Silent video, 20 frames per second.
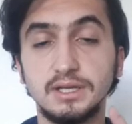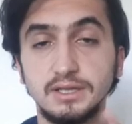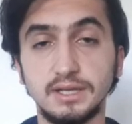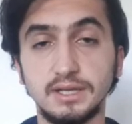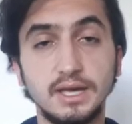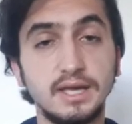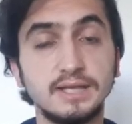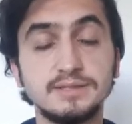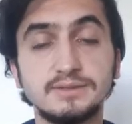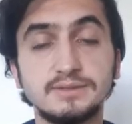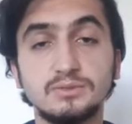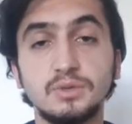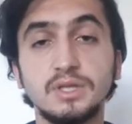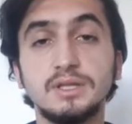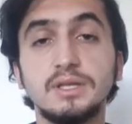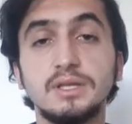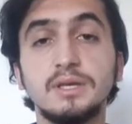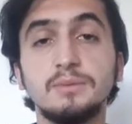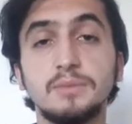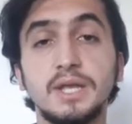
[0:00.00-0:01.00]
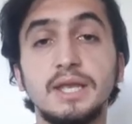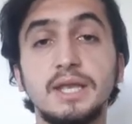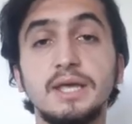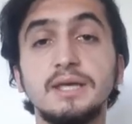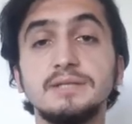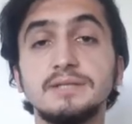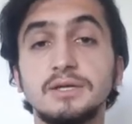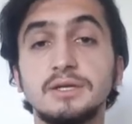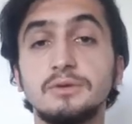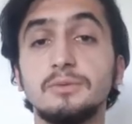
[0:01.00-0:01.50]
night sweating,
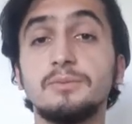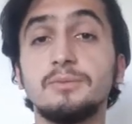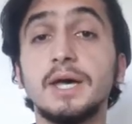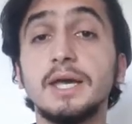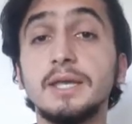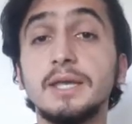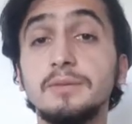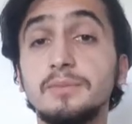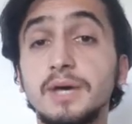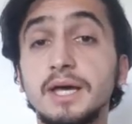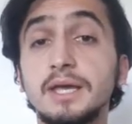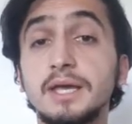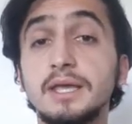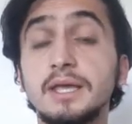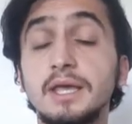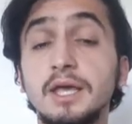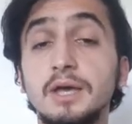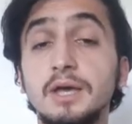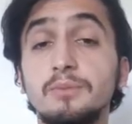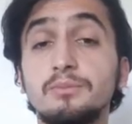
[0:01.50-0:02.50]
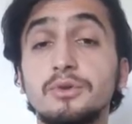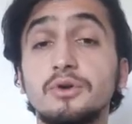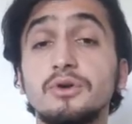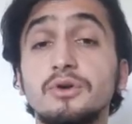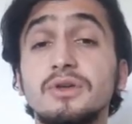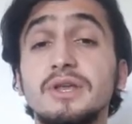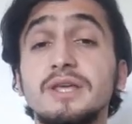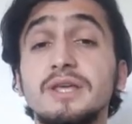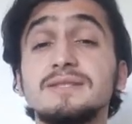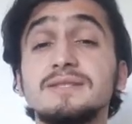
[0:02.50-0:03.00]
malaise, accompanied by
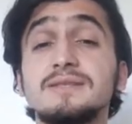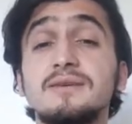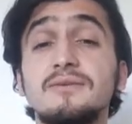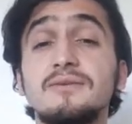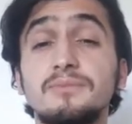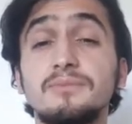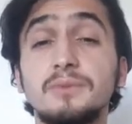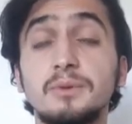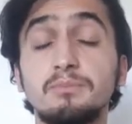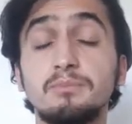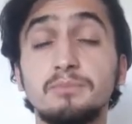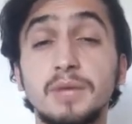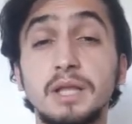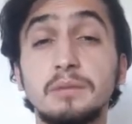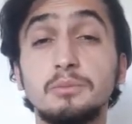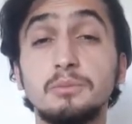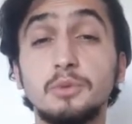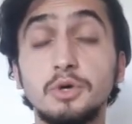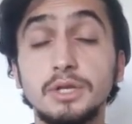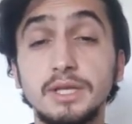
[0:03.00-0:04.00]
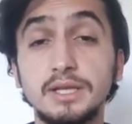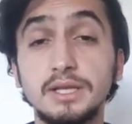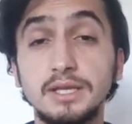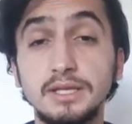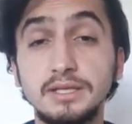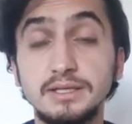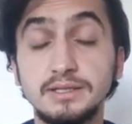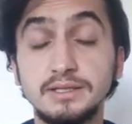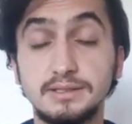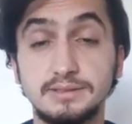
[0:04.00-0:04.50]
progressive
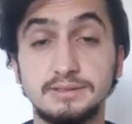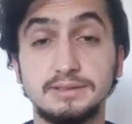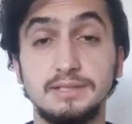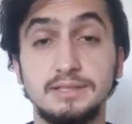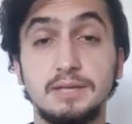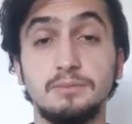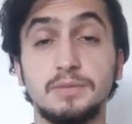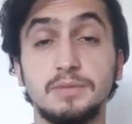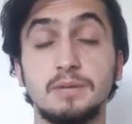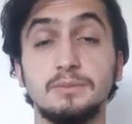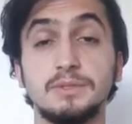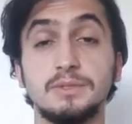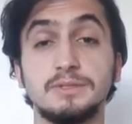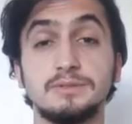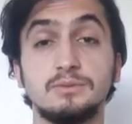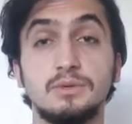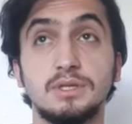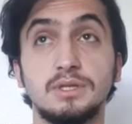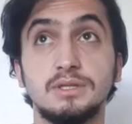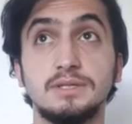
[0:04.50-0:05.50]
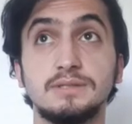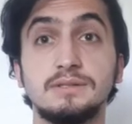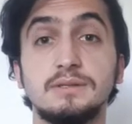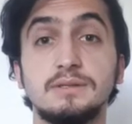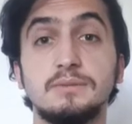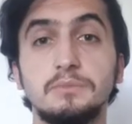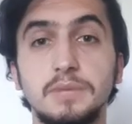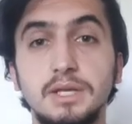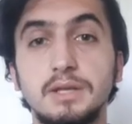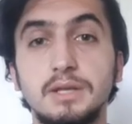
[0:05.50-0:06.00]
pulmonary symptoms. What does
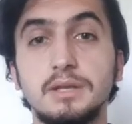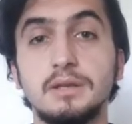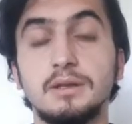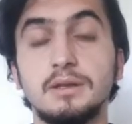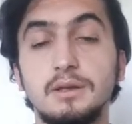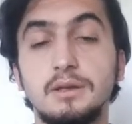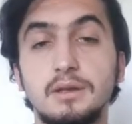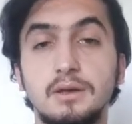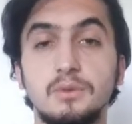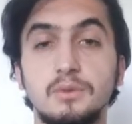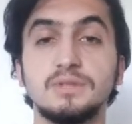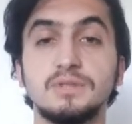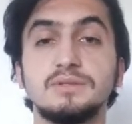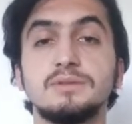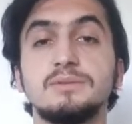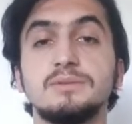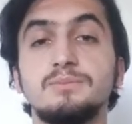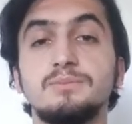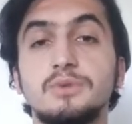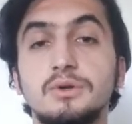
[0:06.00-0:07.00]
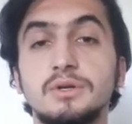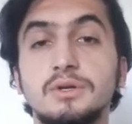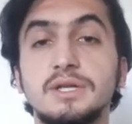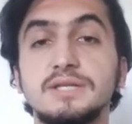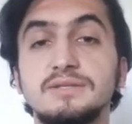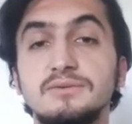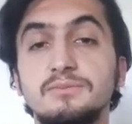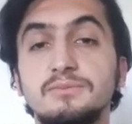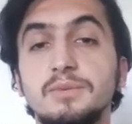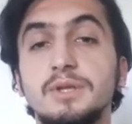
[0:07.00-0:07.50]
it mean? What's
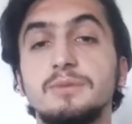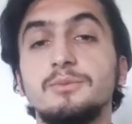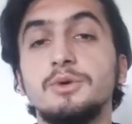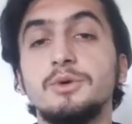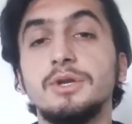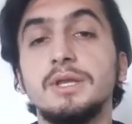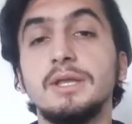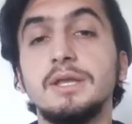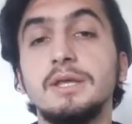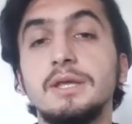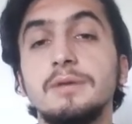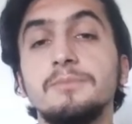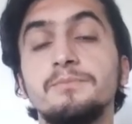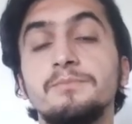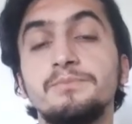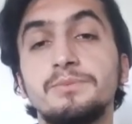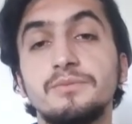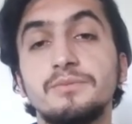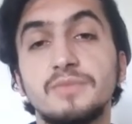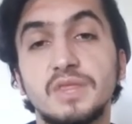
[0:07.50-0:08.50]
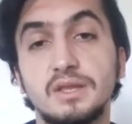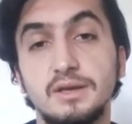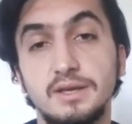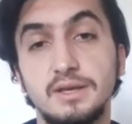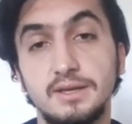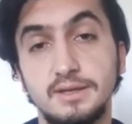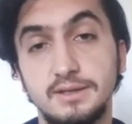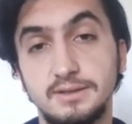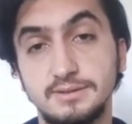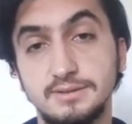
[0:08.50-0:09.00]
progressive pulmonary
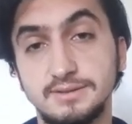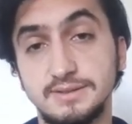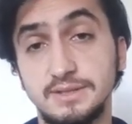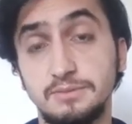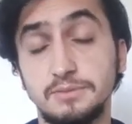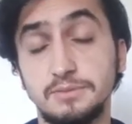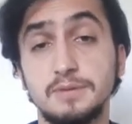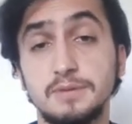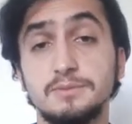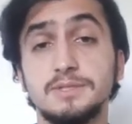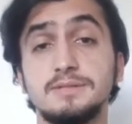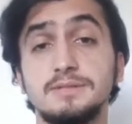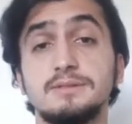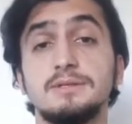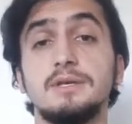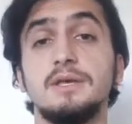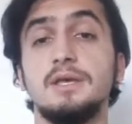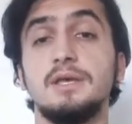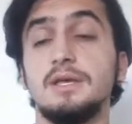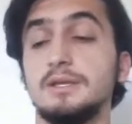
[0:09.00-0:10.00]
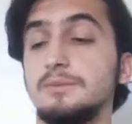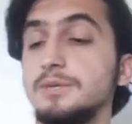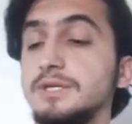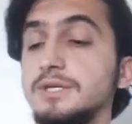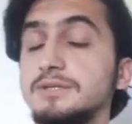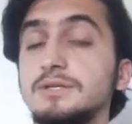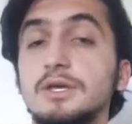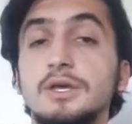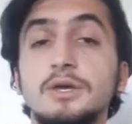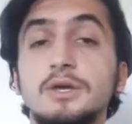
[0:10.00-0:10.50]
symptoms? It
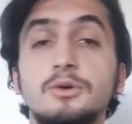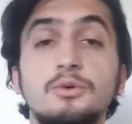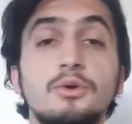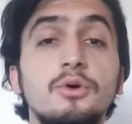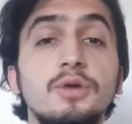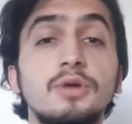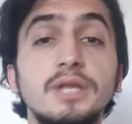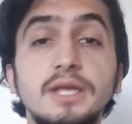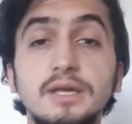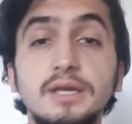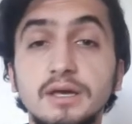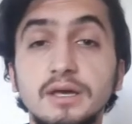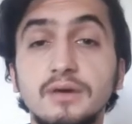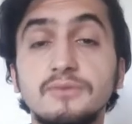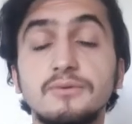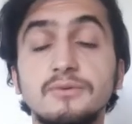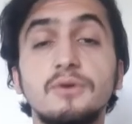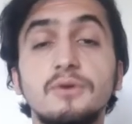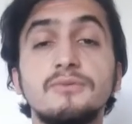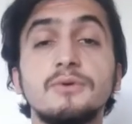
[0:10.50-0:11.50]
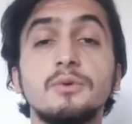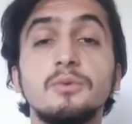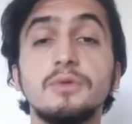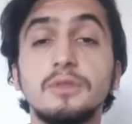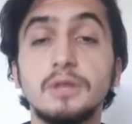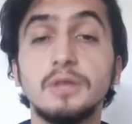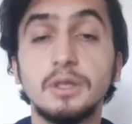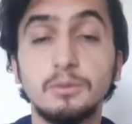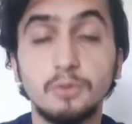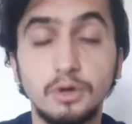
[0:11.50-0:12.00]
means a chronic cough, often
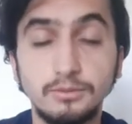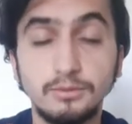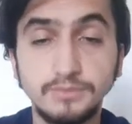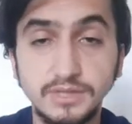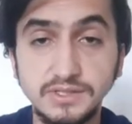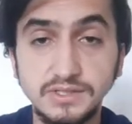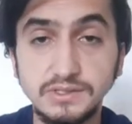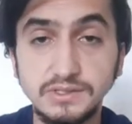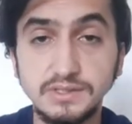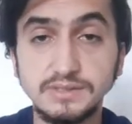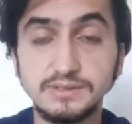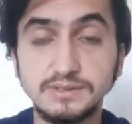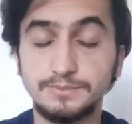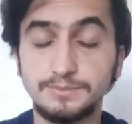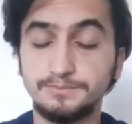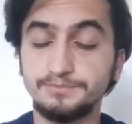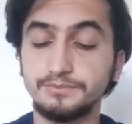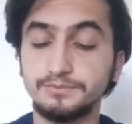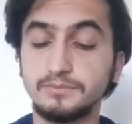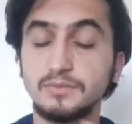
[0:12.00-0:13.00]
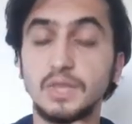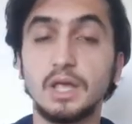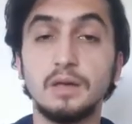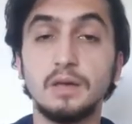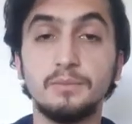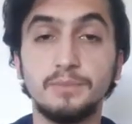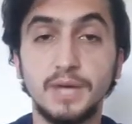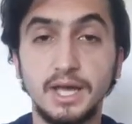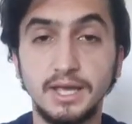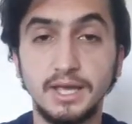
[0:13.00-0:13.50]
with hemoptysis,
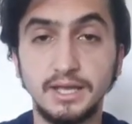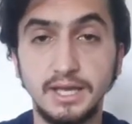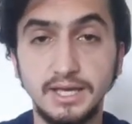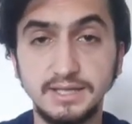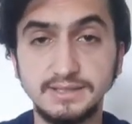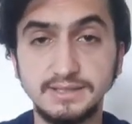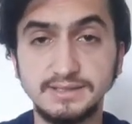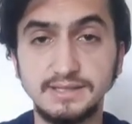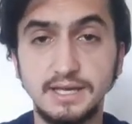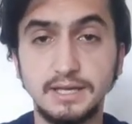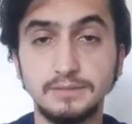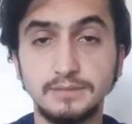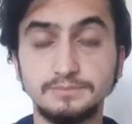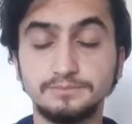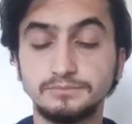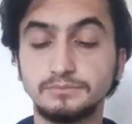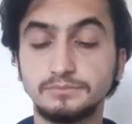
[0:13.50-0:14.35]
pyrexia,